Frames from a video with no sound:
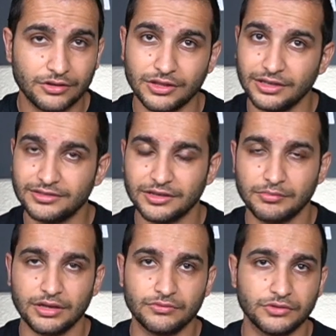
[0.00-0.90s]
on the intake
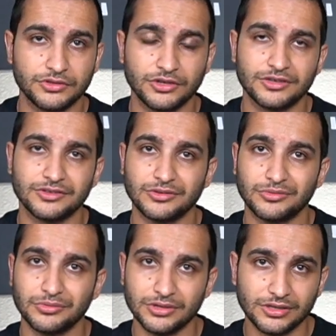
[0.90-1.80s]
manifold does look
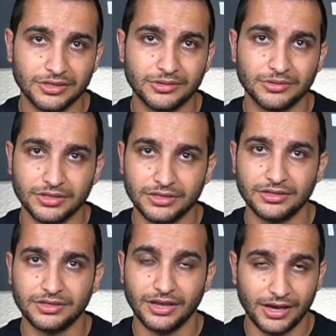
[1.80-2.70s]
really,
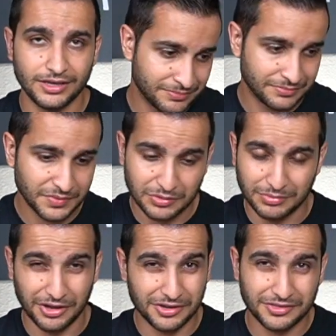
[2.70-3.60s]
really nice. To
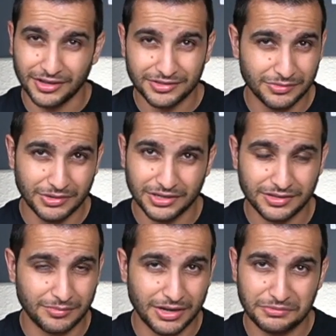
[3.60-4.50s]
be honest, the LT1
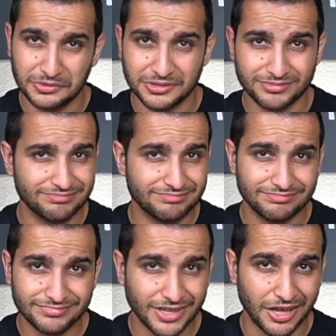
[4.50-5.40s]
intake manifold's
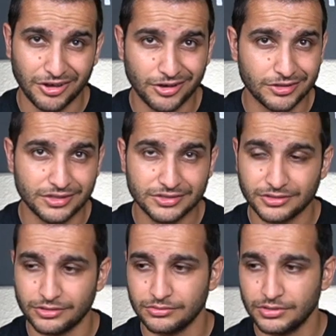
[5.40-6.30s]
kind of ugly.
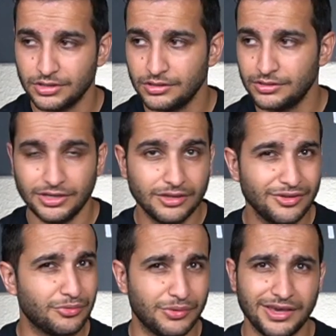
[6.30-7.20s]
So
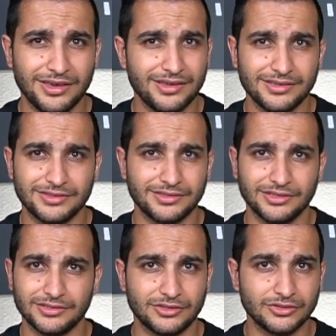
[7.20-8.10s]
either way is,
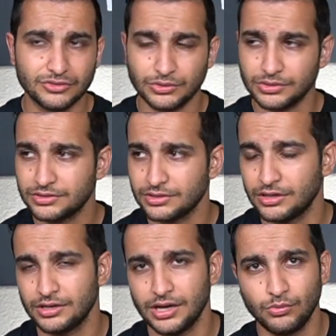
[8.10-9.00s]
is a good choice. Uh,
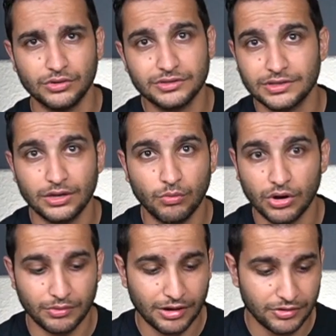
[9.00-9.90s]
I wouldn't say
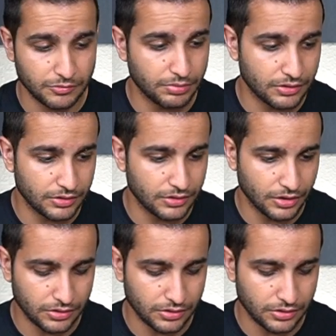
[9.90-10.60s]
one route is better than the